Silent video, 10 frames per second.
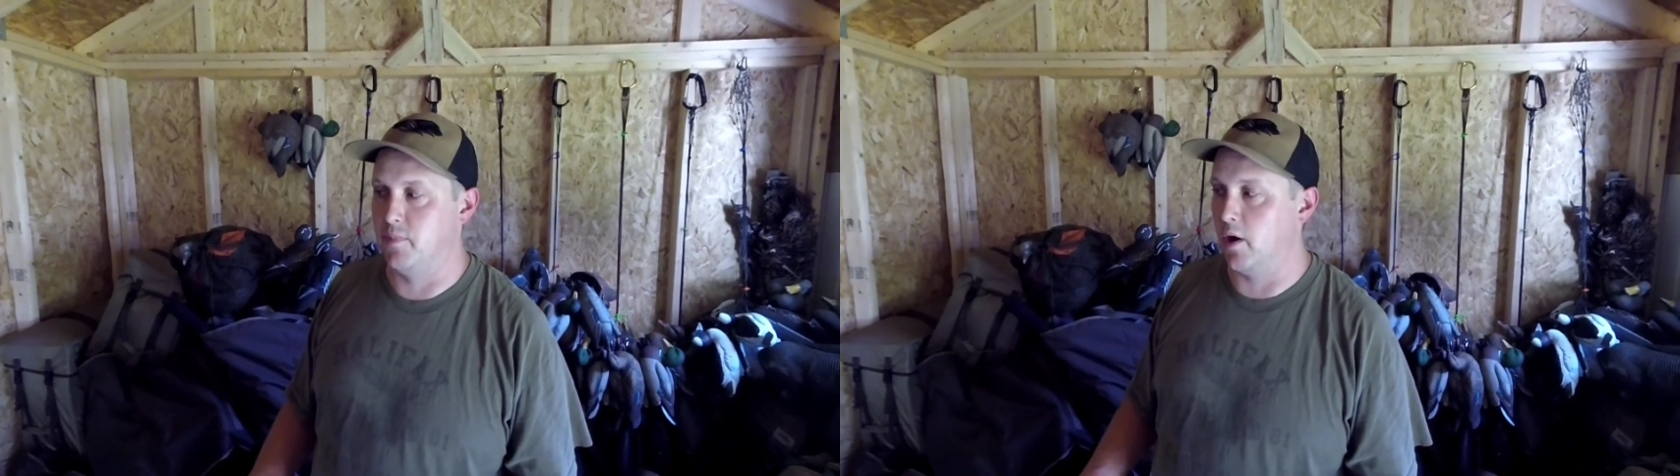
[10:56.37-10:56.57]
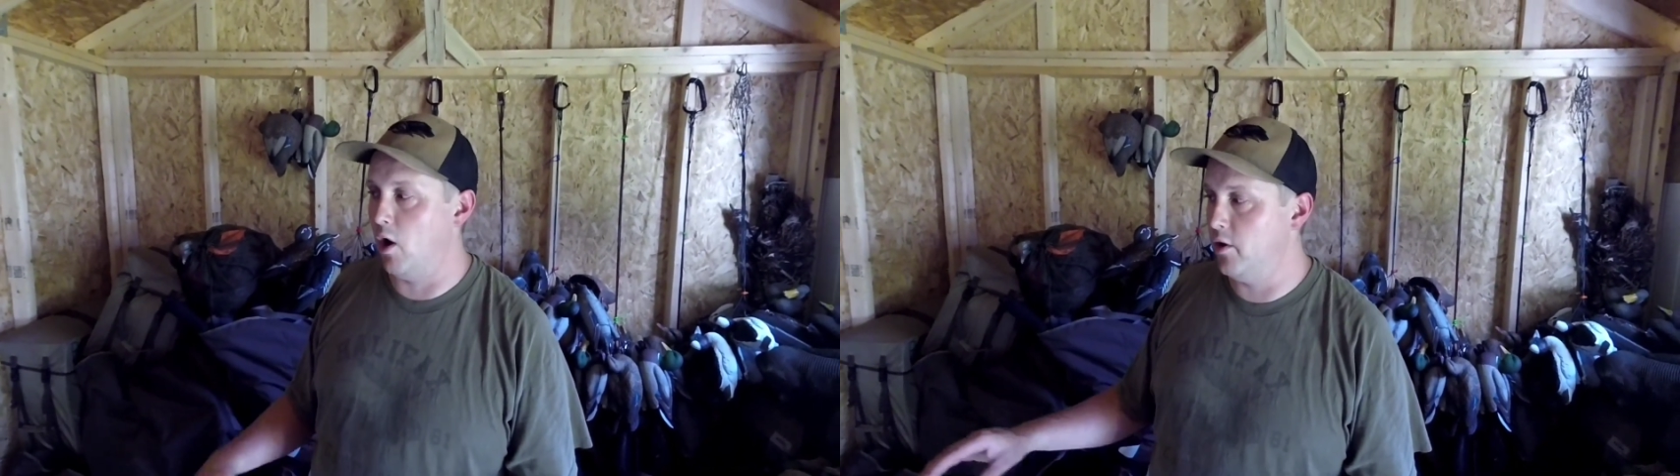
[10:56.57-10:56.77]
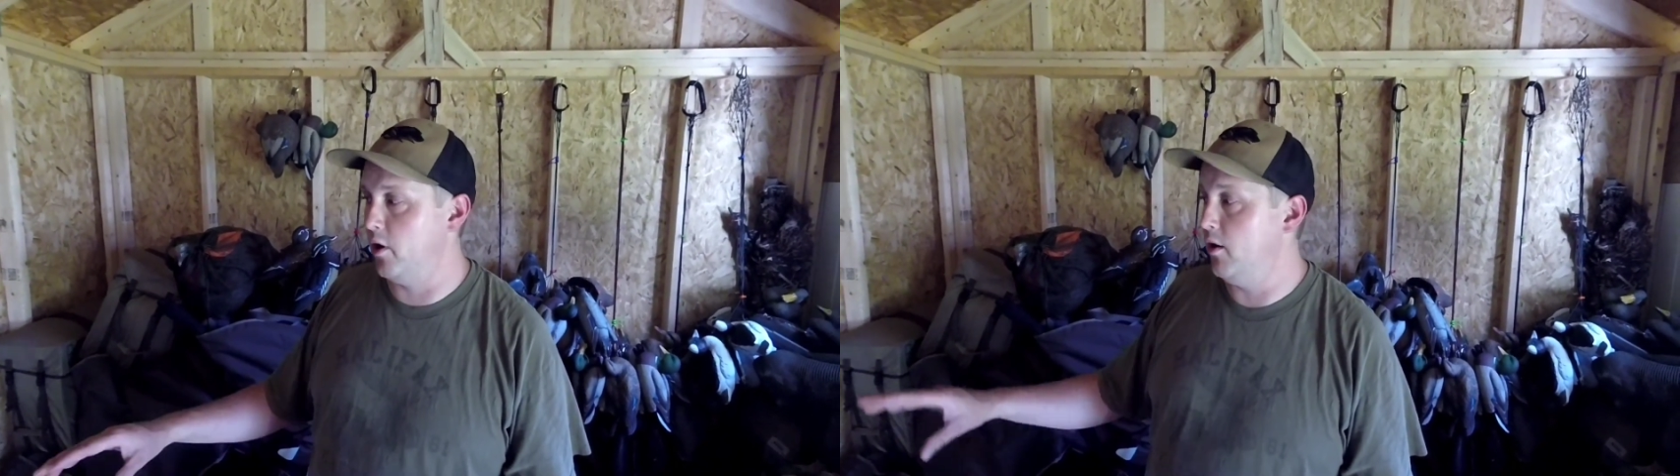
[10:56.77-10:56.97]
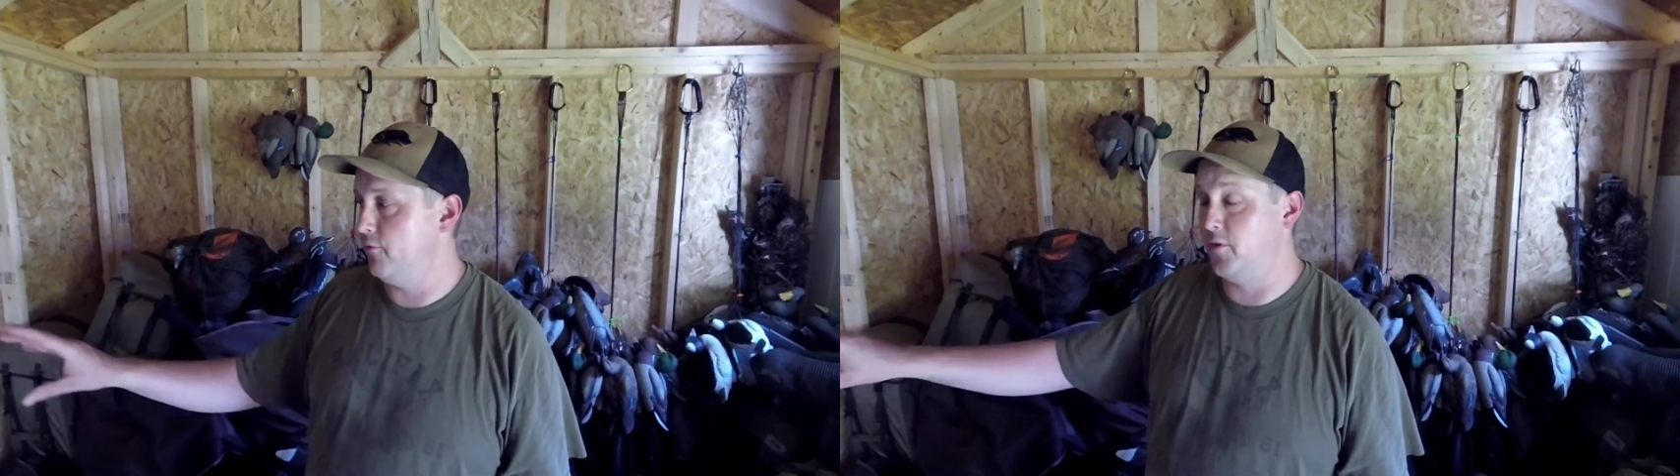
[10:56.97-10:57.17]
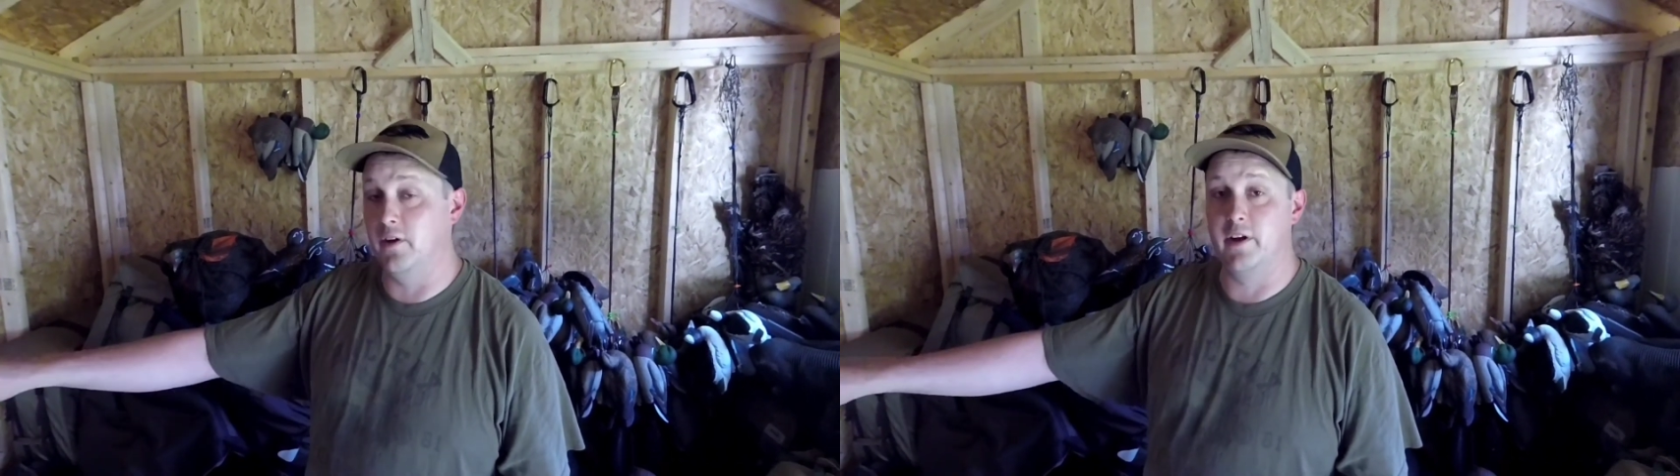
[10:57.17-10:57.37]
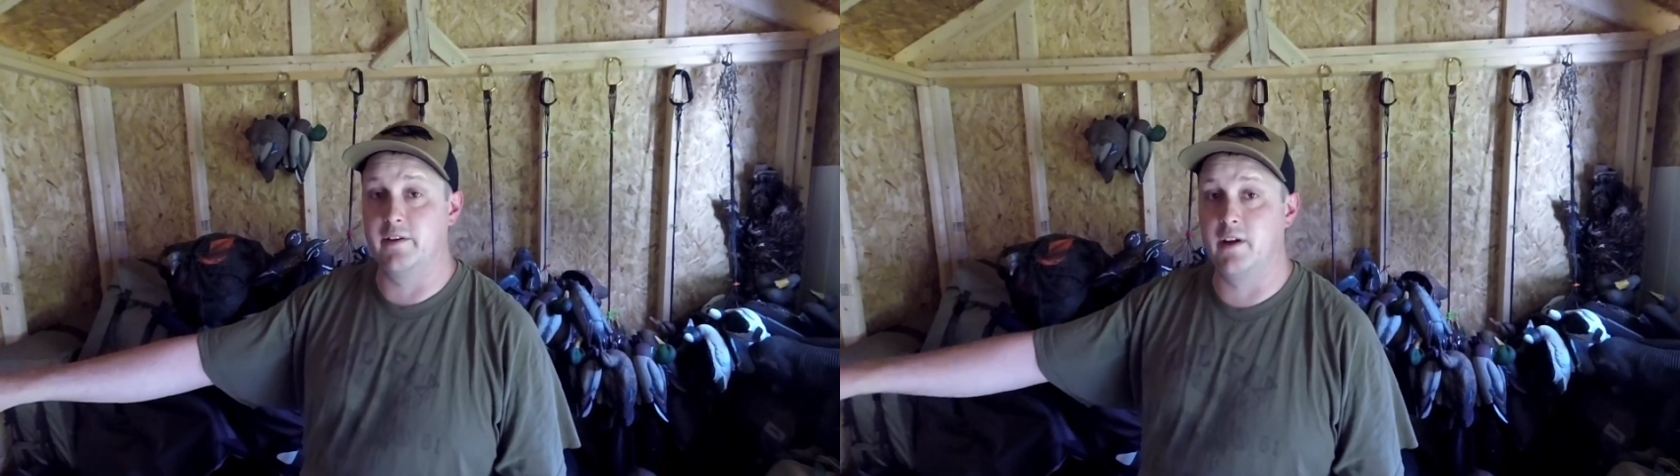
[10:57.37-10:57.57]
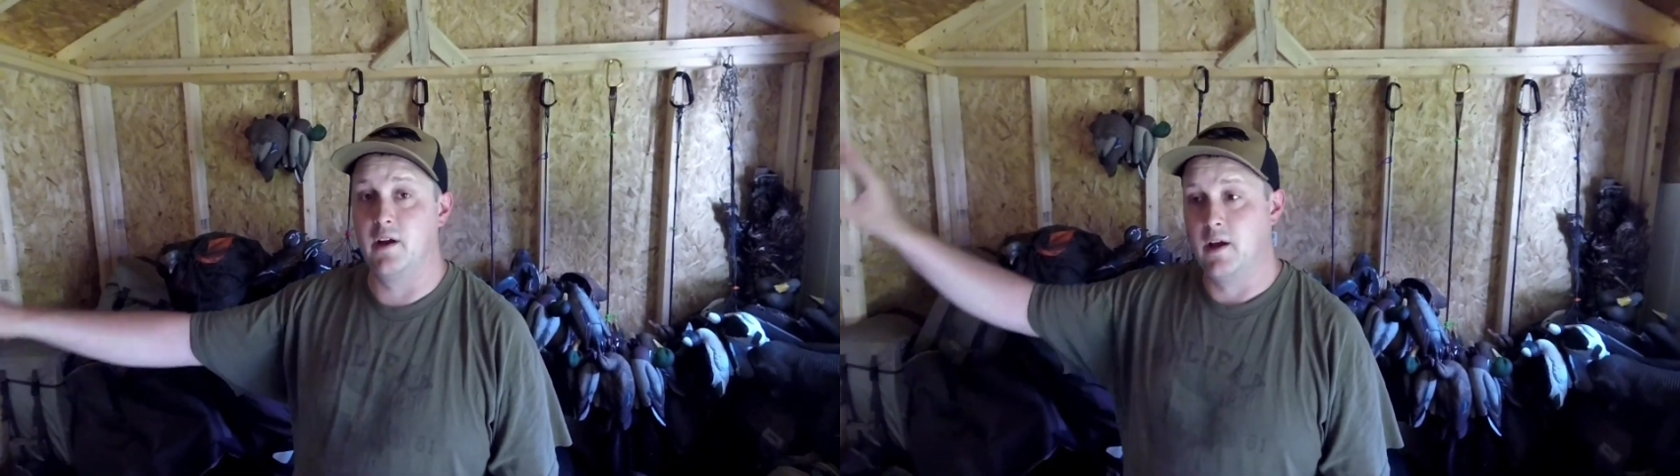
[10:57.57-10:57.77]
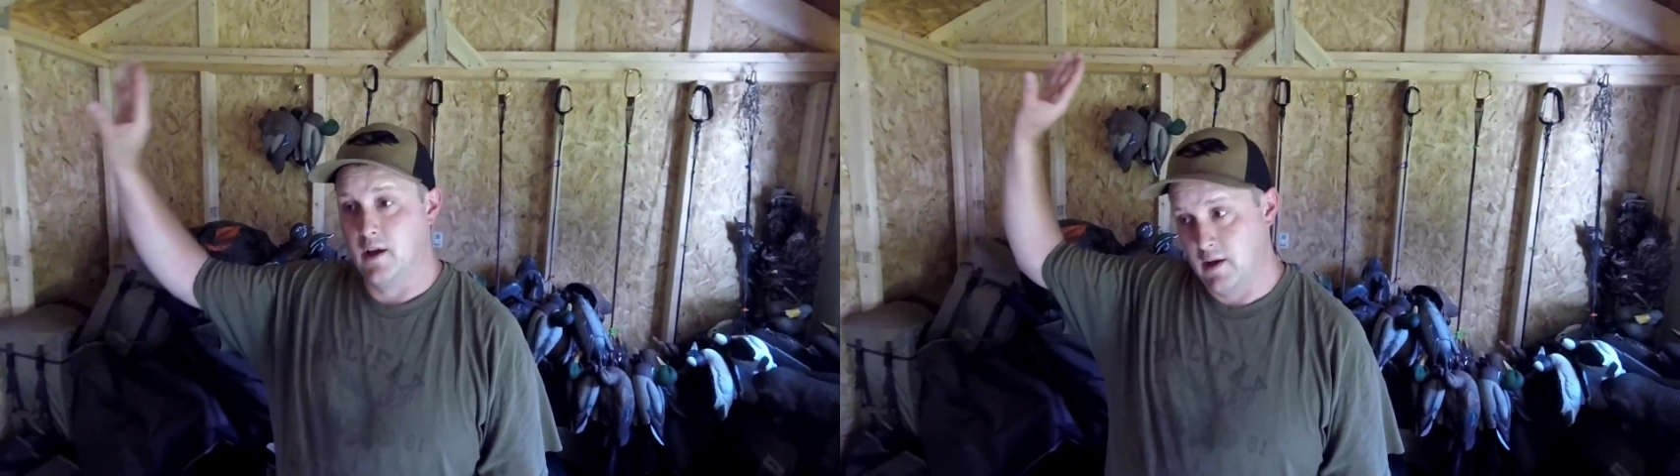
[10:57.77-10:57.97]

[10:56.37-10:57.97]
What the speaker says: But all in all, field hunting